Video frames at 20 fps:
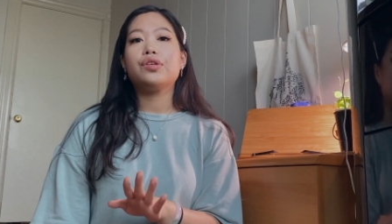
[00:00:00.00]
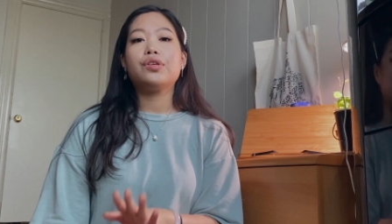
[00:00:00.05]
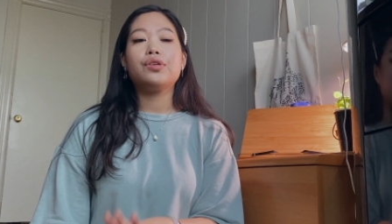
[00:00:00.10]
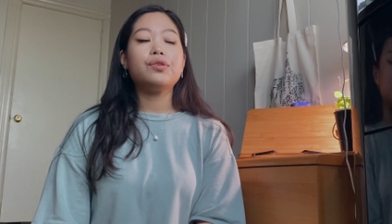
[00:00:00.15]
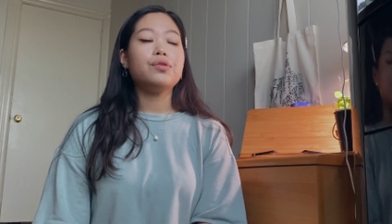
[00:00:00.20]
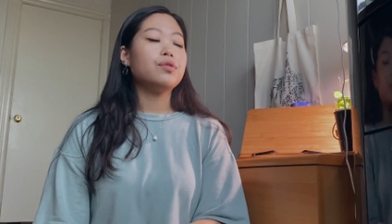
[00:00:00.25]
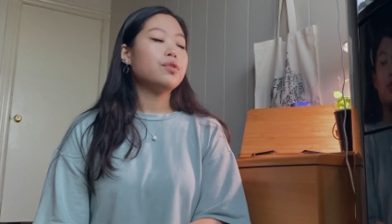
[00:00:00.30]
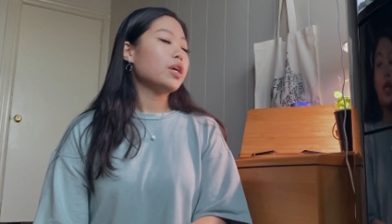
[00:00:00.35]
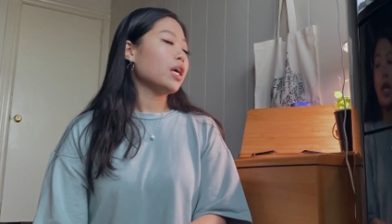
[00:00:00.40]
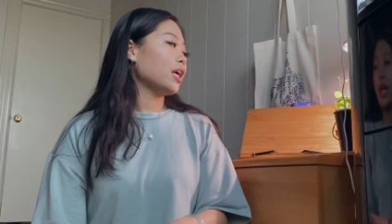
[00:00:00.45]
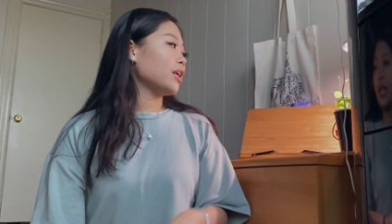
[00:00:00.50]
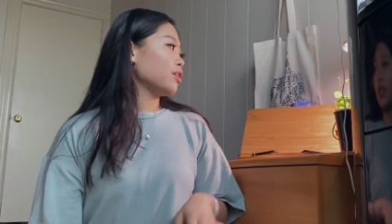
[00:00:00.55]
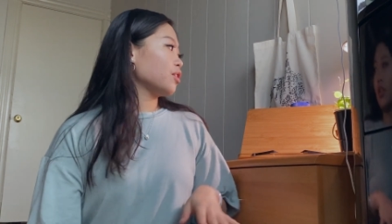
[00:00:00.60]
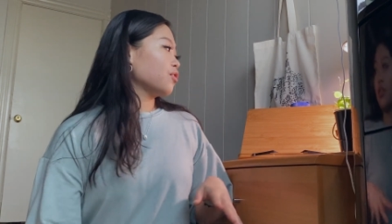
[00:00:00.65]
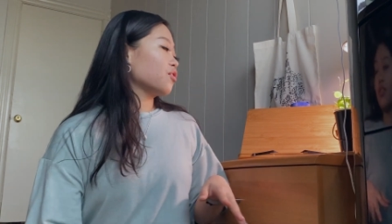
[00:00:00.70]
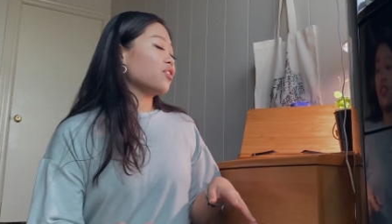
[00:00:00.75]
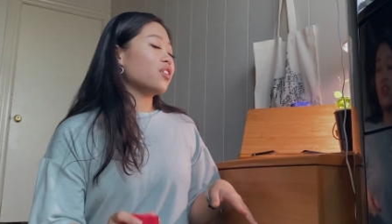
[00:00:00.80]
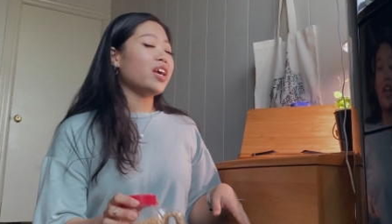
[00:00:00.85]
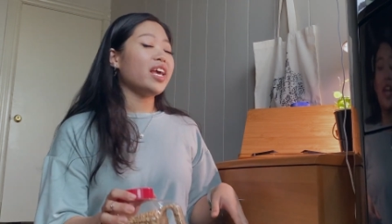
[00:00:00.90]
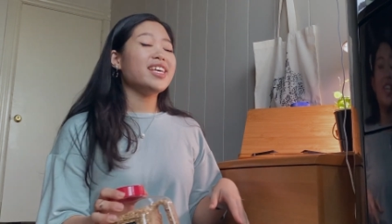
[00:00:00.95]
You can
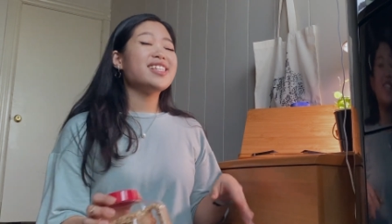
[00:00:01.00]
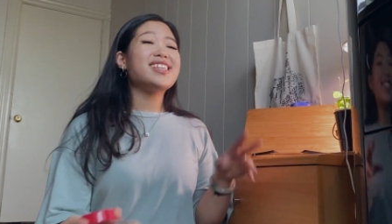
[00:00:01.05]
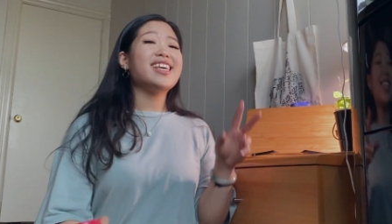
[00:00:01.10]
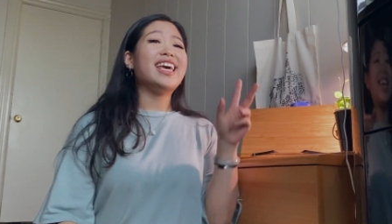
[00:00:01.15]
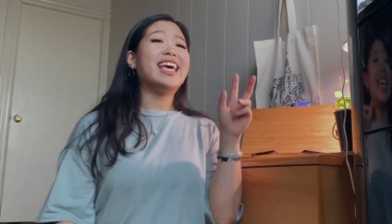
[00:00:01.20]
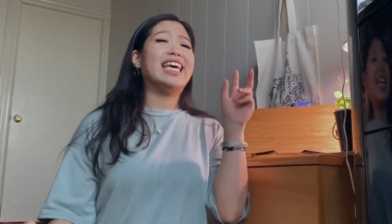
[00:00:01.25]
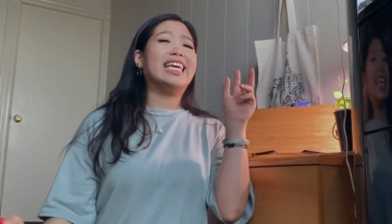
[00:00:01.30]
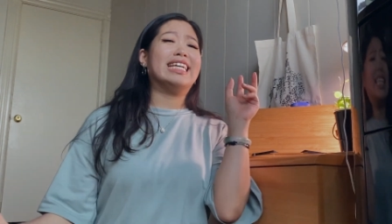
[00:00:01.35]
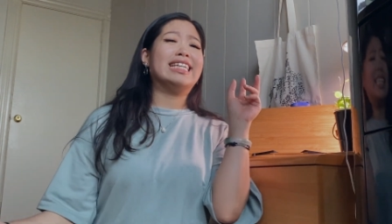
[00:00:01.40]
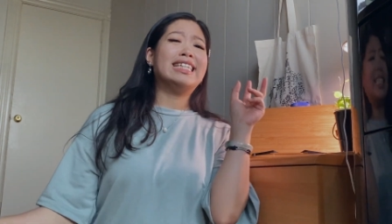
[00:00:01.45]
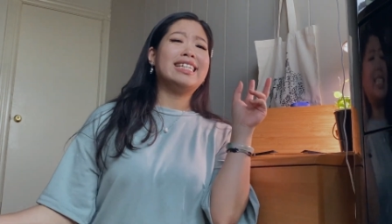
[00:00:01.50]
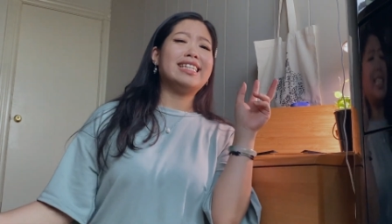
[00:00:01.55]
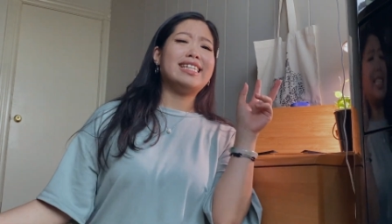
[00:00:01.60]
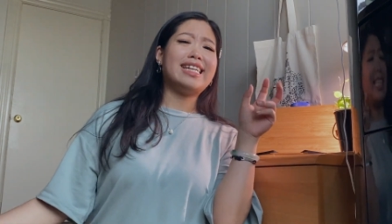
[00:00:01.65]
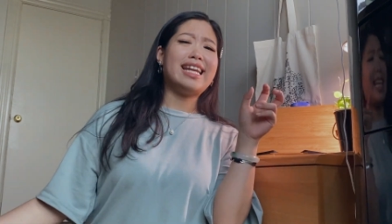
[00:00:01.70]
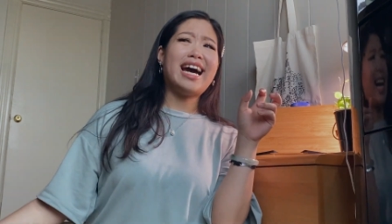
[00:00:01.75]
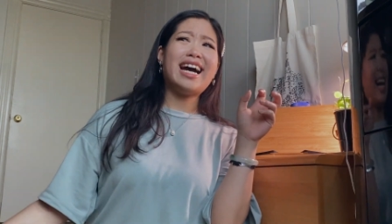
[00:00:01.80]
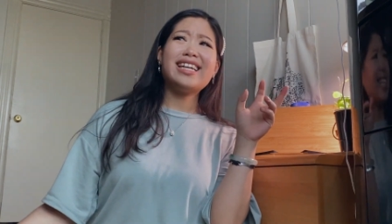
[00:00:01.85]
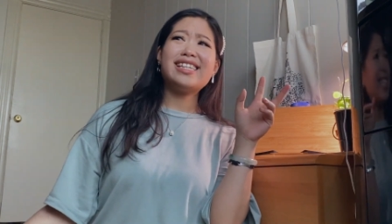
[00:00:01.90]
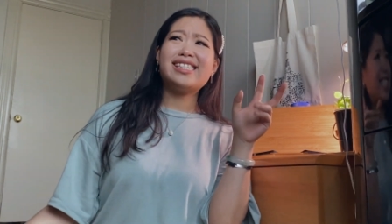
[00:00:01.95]
create a
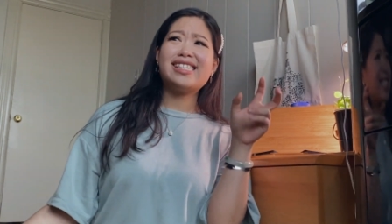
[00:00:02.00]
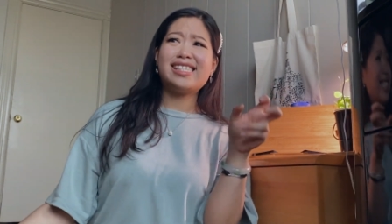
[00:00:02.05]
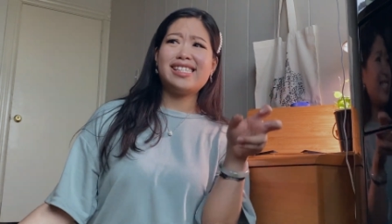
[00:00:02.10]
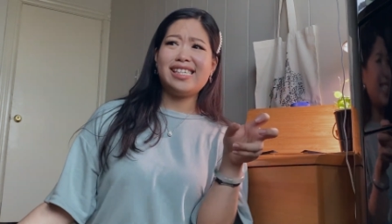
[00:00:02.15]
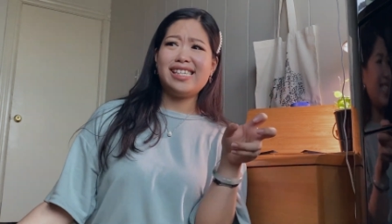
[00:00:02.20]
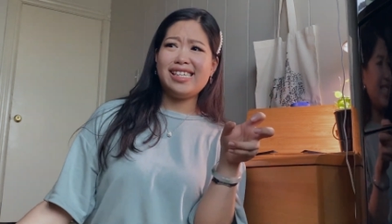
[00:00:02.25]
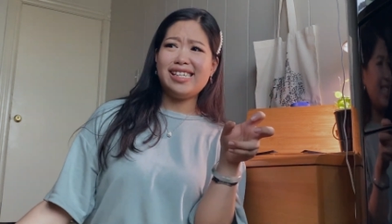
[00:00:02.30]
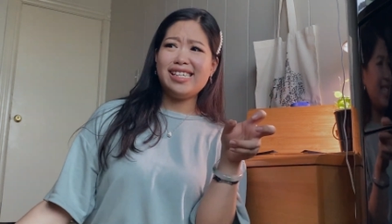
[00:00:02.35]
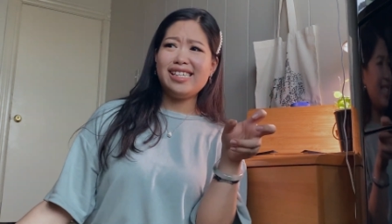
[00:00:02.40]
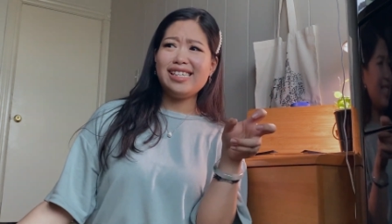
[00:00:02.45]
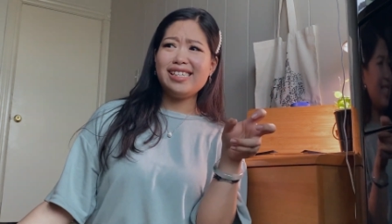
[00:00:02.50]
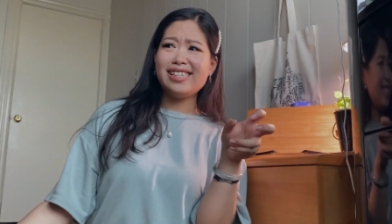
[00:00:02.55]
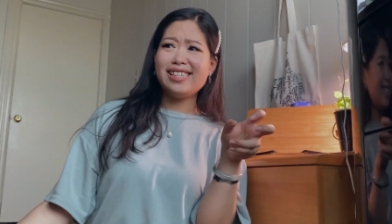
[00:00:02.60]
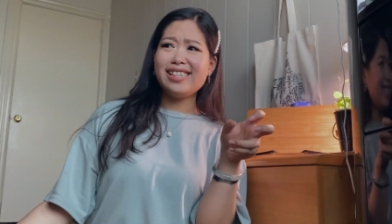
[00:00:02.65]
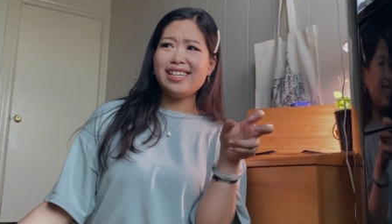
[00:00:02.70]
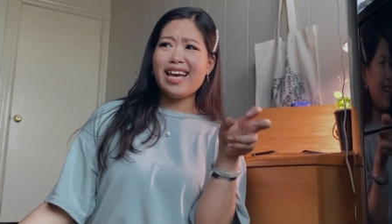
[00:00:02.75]
gnat tea